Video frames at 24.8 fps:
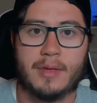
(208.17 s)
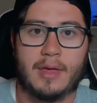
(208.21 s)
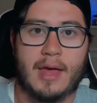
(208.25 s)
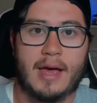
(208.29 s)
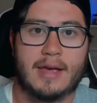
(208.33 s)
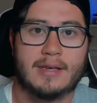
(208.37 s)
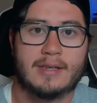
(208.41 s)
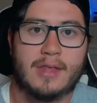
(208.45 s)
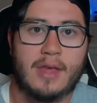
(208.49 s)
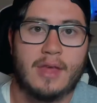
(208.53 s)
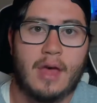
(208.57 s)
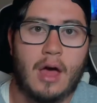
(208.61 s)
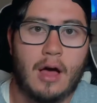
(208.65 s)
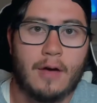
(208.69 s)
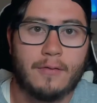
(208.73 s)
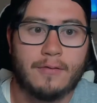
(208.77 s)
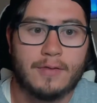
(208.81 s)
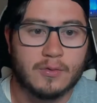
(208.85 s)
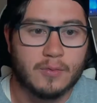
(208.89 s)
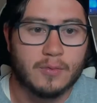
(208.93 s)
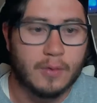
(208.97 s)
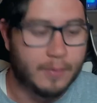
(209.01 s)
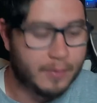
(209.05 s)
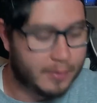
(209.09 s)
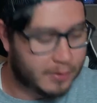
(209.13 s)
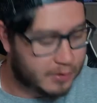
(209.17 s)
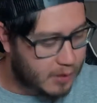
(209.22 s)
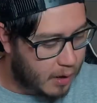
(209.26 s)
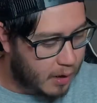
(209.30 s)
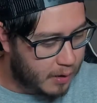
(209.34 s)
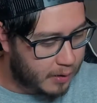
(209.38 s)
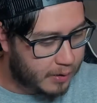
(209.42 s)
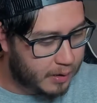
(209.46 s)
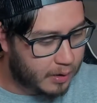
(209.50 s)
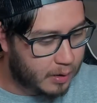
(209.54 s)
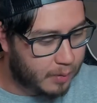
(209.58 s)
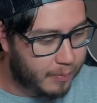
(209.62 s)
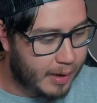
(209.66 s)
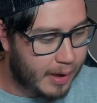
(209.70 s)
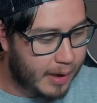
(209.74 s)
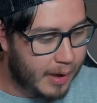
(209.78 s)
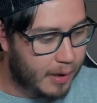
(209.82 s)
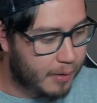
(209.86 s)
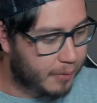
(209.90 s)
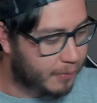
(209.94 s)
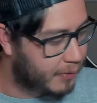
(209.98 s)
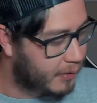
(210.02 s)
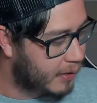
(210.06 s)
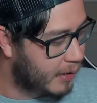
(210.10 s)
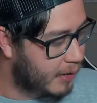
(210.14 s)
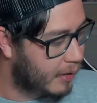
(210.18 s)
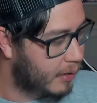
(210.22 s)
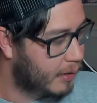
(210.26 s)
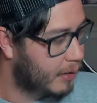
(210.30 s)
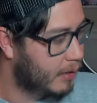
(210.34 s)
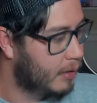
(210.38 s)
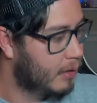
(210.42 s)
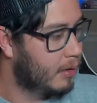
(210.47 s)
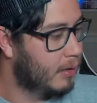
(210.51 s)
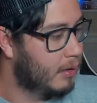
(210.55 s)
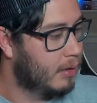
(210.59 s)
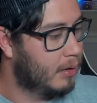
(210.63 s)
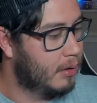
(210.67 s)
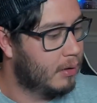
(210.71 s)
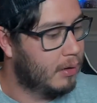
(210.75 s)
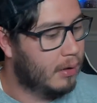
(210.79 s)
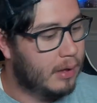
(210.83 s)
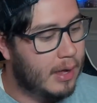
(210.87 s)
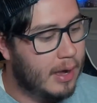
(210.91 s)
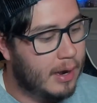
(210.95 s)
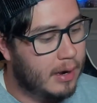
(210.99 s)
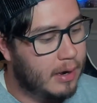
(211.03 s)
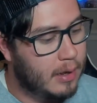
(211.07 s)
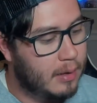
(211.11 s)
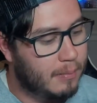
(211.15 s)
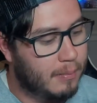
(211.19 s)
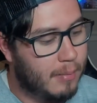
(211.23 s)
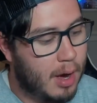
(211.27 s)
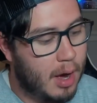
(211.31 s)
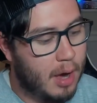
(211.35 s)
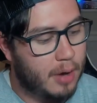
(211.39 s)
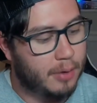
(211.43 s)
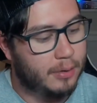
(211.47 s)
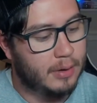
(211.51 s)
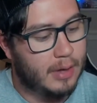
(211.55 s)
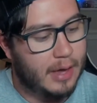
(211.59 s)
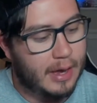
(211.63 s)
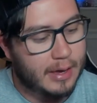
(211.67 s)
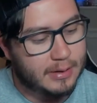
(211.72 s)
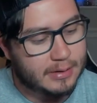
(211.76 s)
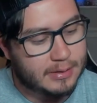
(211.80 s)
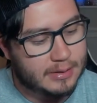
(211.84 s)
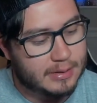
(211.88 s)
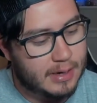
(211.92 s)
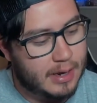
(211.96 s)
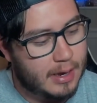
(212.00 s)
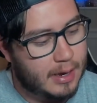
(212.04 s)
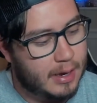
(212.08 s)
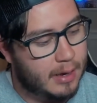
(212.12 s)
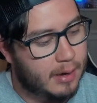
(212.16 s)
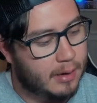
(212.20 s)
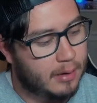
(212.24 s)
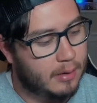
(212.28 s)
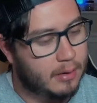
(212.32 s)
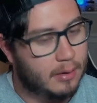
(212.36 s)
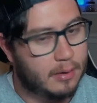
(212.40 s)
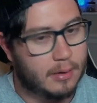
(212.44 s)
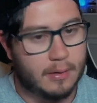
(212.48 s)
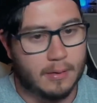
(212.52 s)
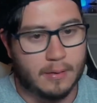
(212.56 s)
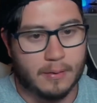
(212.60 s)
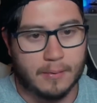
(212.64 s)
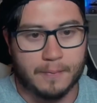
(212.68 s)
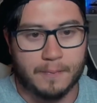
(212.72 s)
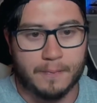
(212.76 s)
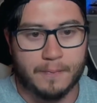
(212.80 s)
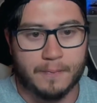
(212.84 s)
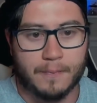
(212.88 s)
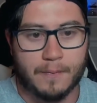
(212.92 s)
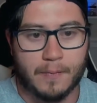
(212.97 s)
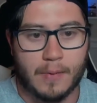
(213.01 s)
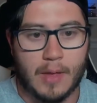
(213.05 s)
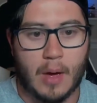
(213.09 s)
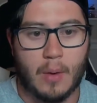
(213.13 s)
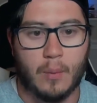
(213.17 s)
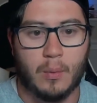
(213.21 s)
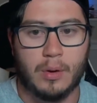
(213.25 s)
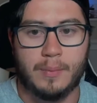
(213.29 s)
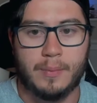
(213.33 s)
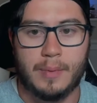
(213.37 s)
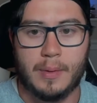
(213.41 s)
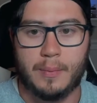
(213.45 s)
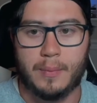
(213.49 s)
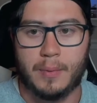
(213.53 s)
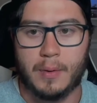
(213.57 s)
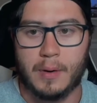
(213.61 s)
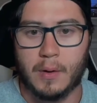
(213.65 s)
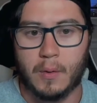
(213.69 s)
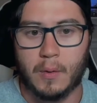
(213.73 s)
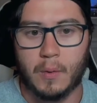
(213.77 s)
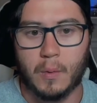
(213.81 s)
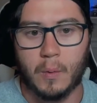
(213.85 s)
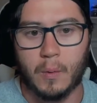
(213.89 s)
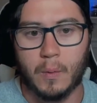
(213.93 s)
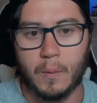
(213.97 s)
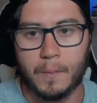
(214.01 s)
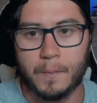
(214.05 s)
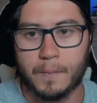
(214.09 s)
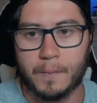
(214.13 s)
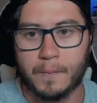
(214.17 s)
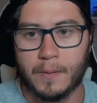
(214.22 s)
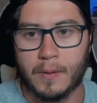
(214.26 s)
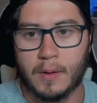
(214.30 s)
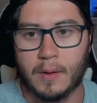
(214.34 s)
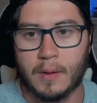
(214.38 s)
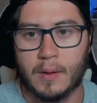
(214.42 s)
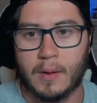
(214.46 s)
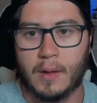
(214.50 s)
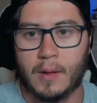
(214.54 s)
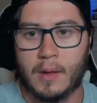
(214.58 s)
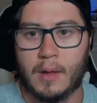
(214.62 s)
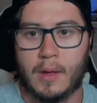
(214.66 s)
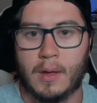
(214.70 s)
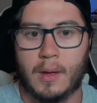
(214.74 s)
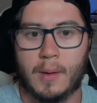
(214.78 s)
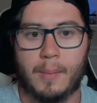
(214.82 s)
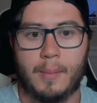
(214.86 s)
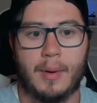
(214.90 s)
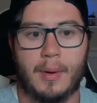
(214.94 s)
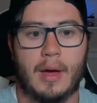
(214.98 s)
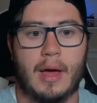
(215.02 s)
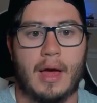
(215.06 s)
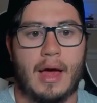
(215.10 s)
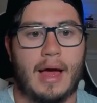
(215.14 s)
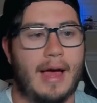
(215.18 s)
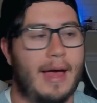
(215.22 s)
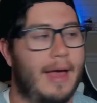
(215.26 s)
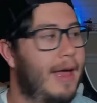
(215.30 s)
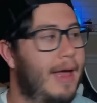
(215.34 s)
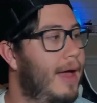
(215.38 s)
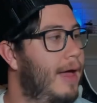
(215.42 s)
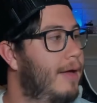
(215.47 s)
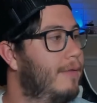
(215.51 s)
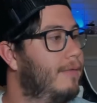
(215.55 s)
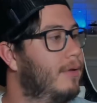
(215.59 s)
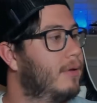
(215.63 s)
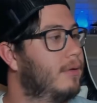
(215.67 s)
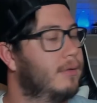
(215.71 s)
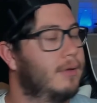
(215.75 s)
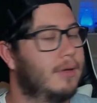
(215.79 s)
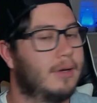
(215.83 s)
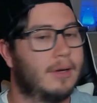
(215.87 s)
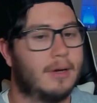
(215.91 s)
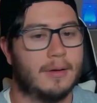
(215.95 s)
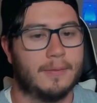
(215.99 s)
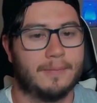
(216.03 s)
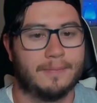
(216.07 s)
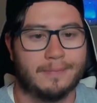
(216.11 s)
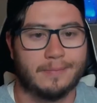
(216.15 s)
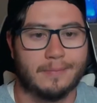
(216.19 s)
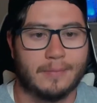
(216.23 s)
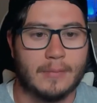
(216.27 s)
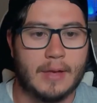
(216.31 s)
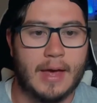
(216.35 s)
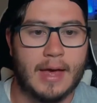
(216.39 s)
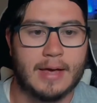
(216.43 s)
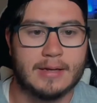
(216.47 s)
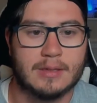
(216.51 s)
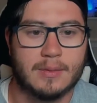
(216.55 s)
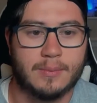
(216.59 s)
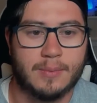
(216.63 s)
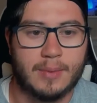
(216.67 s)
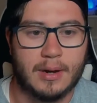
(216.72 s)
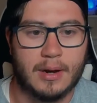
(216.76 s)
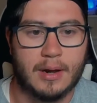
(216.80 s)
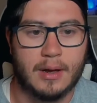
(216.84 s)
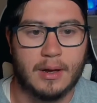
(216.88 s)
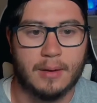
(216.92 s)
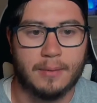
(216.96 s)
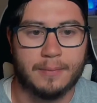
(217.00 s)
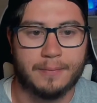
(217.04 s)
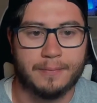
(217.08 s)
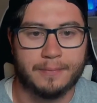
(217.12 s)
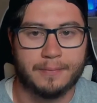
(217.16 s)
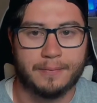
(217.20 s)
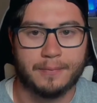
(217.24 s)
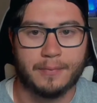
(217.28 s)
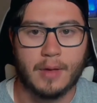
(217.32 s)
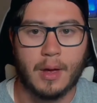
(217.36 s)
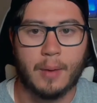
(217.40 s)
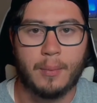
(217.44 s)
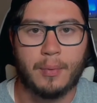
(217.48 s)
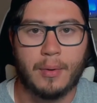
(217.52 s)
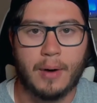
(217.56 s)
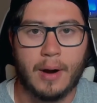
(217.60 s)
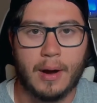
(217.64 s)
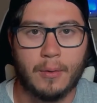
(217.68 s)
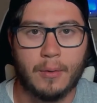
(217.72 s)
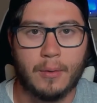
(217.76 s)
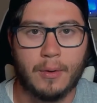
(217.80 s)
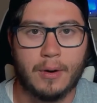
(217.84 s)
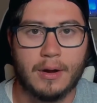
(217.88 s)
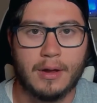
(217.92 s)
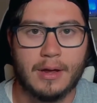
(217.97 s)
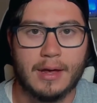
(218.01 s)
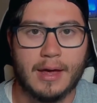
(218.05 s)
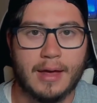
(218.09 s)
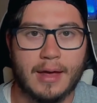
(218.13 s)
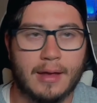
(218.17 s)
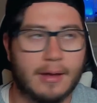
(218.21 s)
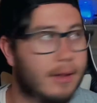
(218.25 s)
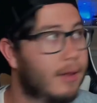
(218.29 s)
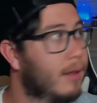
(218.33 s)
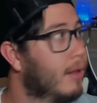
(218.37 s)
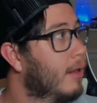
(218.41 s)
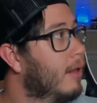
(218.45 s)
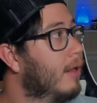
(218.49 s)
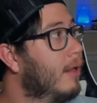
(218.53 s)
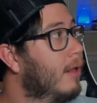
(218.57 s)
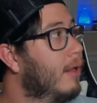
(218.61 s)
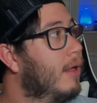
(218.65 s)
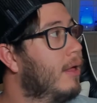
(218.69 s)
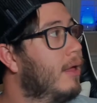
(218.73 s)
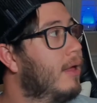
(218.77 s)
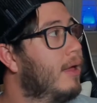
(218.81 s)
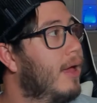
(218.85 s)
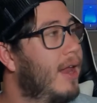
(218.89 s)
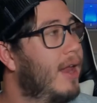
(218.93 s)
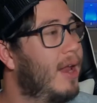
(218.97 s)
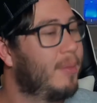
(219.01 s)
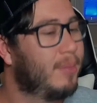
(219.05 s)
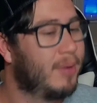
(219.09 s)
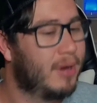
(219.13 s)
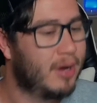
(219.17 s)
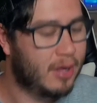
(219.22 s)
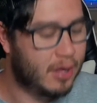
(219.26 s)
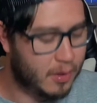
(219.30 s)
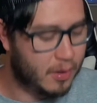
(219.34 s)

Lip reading: of the guys in the office, we've been talking about getting mod lights, and that would be pretty cool, but I haven't, it hasn't been a priority yet. And I'm